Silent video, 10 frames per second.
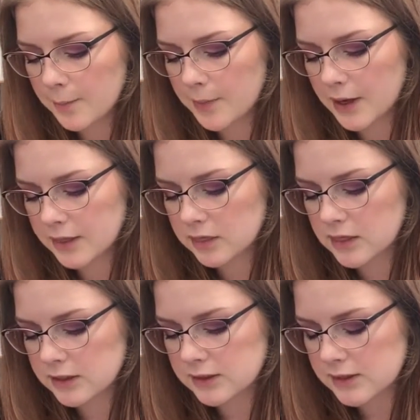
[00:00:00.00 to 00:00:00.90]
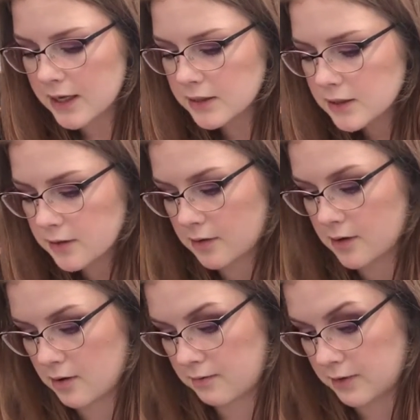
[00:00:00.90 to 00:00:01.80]
But the scent
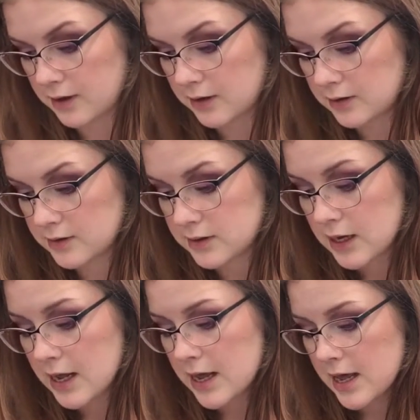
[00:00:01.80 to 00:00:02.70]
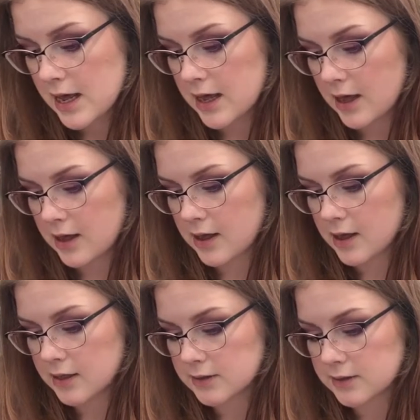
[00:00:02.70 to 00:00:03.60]
of it
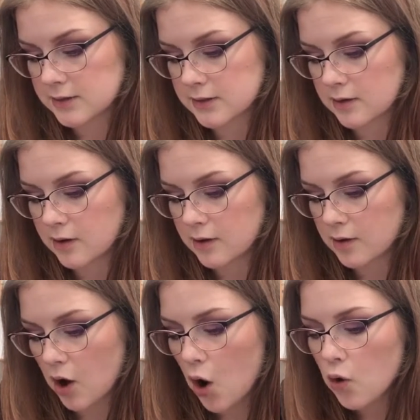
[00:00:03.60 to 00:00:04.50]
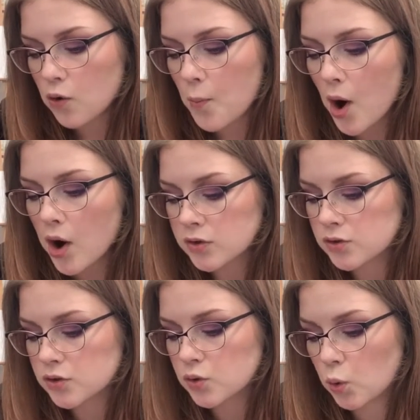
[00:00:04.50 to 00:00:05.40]
is oak
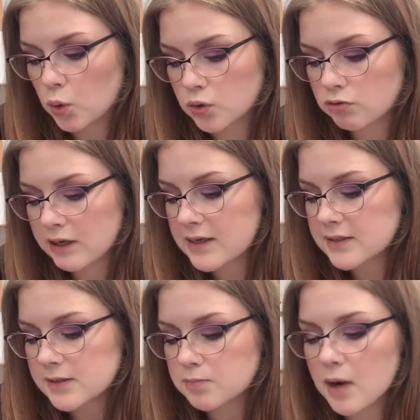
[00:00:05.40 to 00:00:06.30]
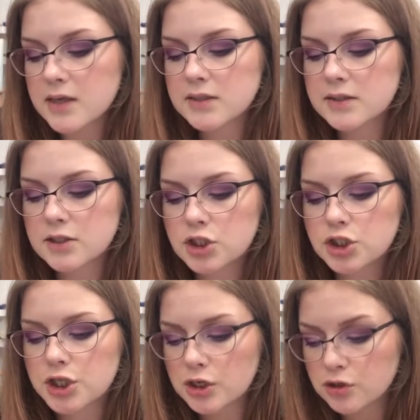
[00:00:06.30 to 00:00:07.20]
moss, cool greens, musk,
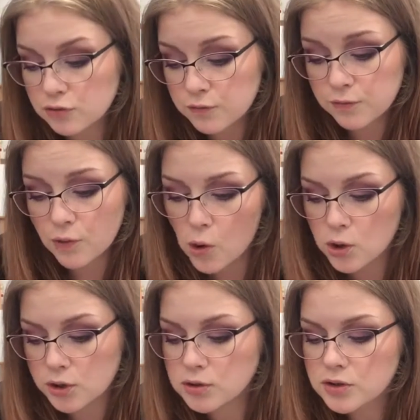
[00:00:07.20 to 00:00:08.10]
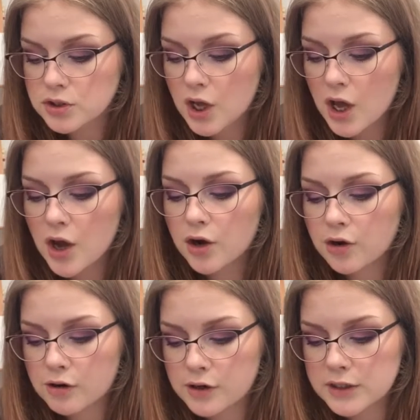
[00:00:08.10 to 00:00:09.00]
gentle florals,
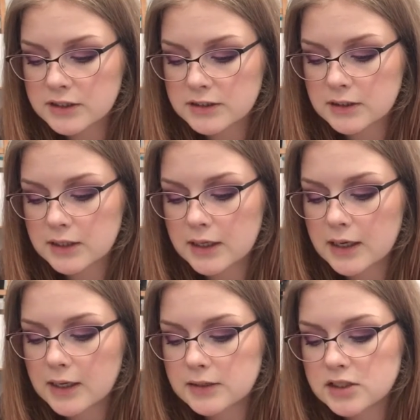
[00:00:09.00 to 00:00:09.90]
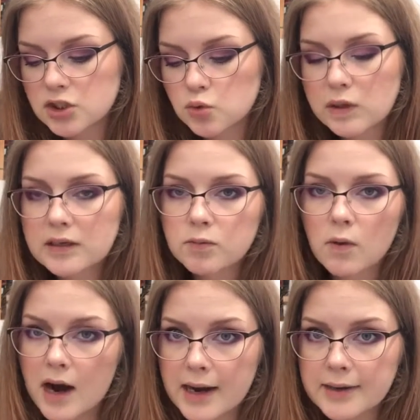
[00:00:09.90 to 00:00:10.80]
currant, and sweet
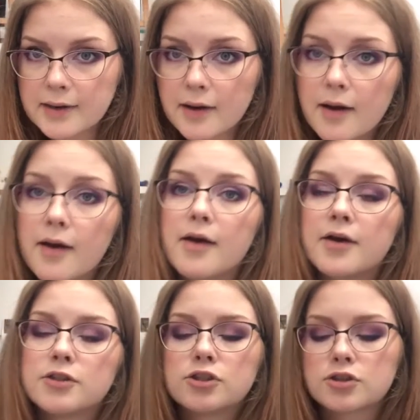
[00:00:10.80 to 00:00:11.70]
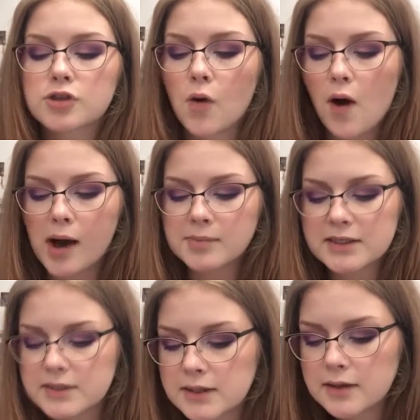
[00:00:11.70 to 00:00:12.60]
wine. So I'm
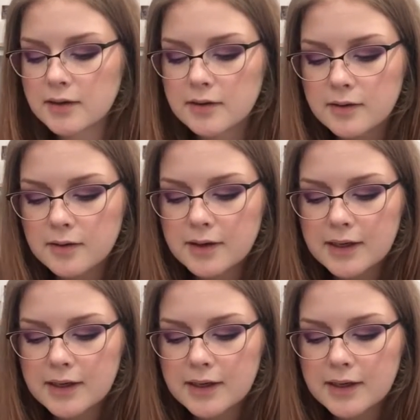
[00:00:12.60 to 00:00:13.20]
guessing